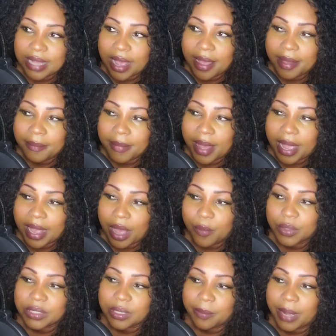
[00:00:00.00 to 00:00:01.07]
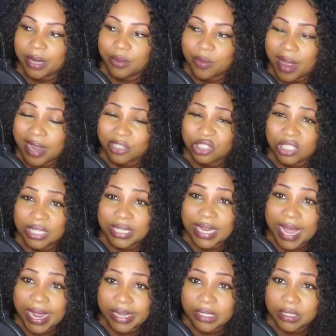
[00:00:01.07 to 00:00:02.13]
time I got with somebody who I actually
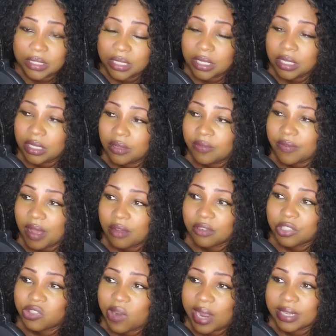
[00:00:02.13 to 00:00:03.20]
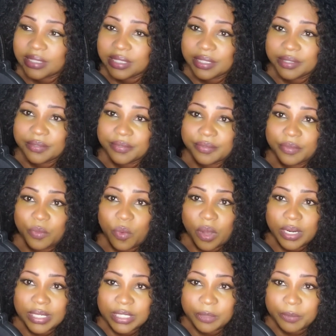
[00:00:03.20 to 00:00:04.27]
liked, found attractive,
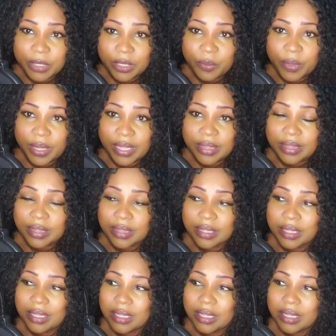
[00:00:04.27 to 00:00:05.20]
wanted to be with,